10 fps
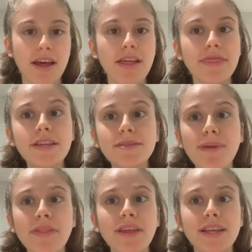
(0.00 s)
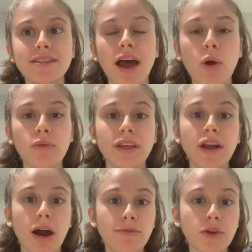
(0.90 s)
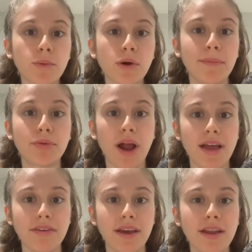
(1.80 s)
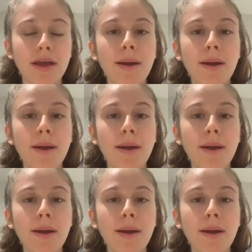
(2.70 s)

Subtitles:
This method is not only comfortable and private,